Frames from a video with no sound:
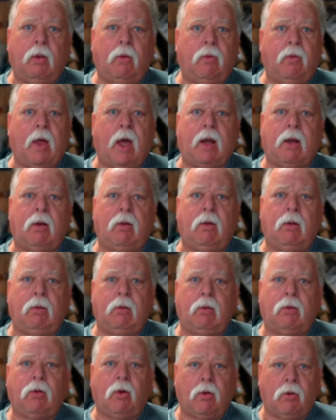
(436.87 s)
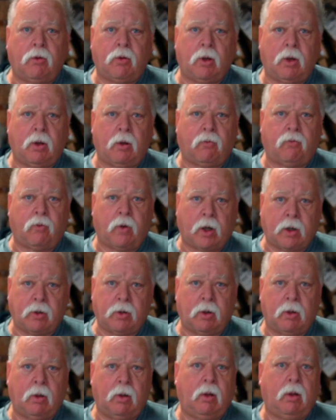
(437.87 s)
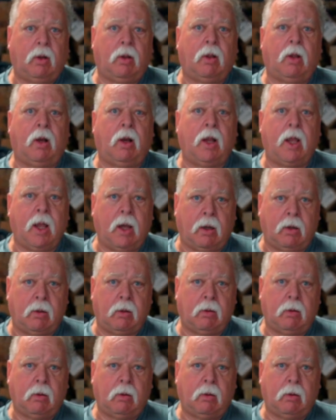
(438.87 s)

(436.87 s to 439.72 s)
That turns into friction and heat.